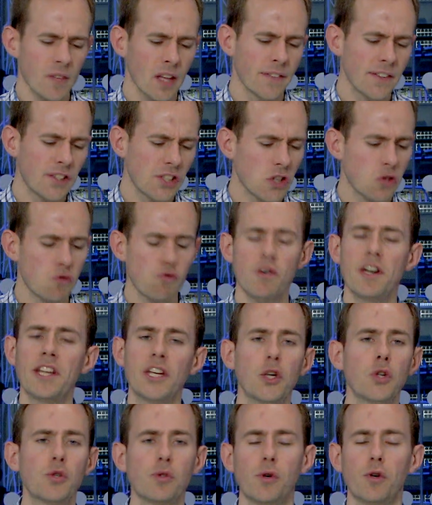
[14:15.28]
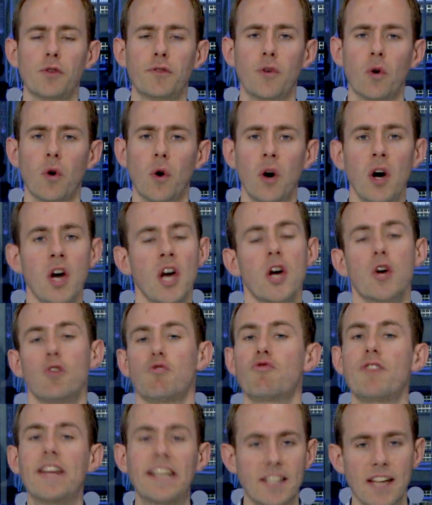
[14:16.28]
This is really useful for
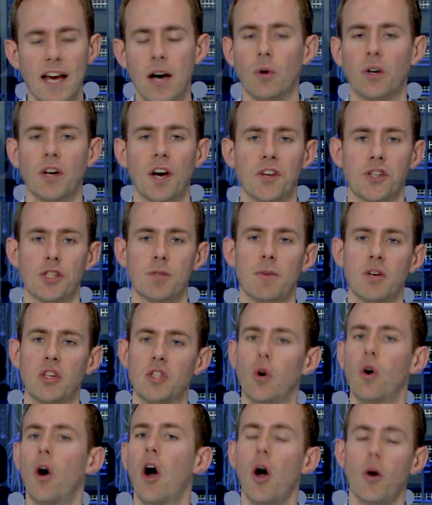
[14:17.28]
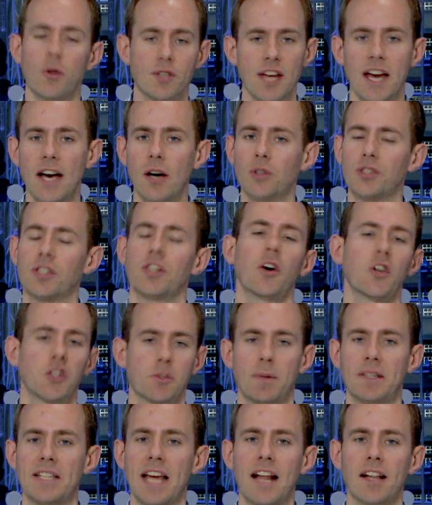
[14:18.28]
retail customers or hotels and
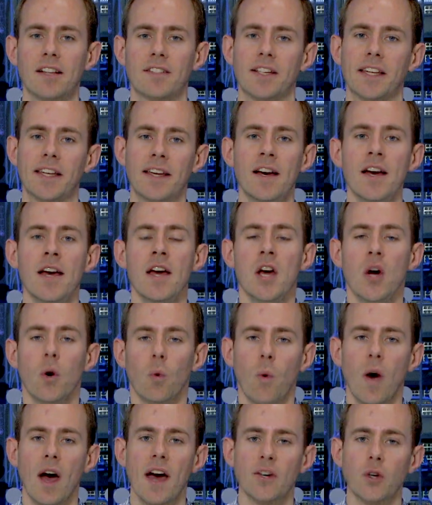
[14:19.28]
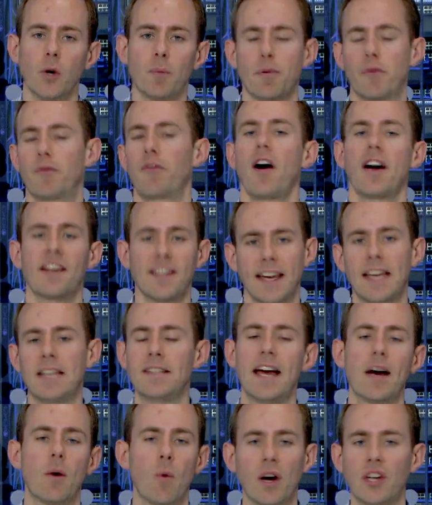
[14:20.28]
hospitality, where you're providing a
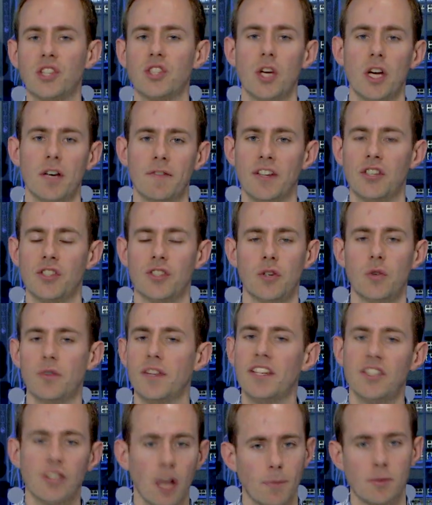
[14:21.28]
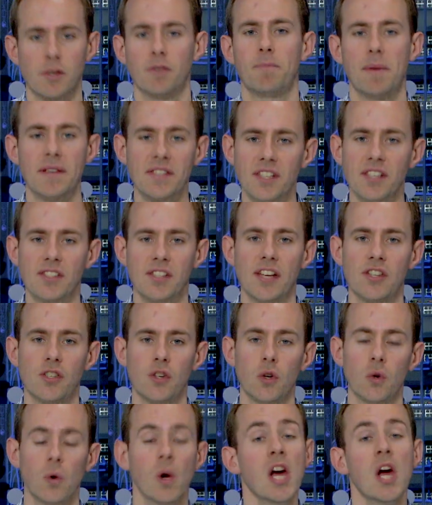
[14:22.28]
network service to these types of businesses
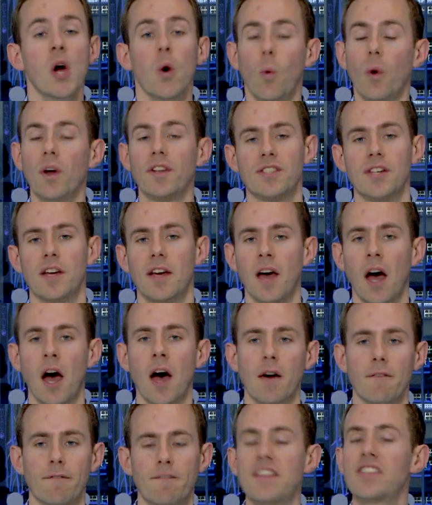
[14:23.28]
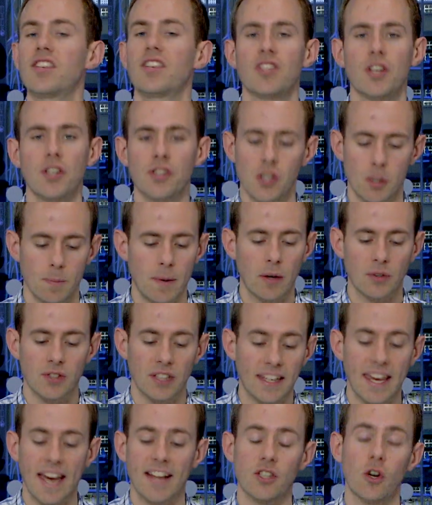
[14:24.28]
who want visitors to be able to
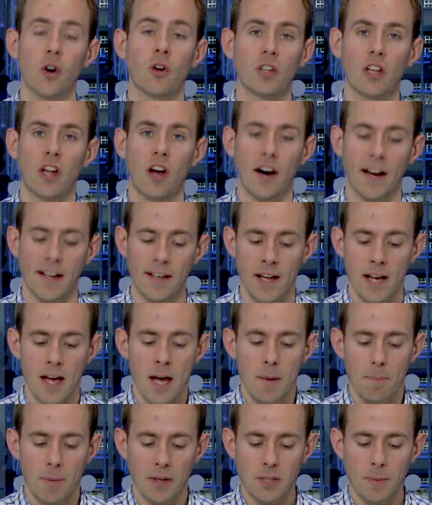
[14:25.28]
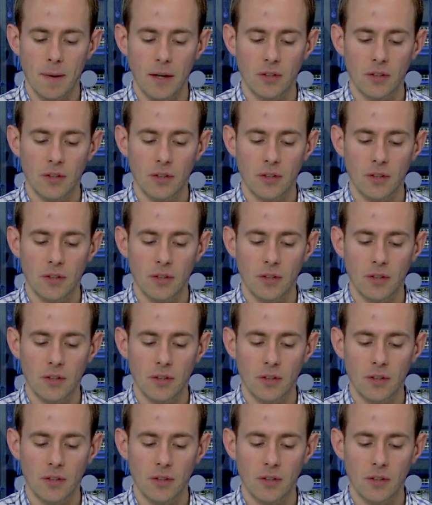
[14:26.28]
get online, but to be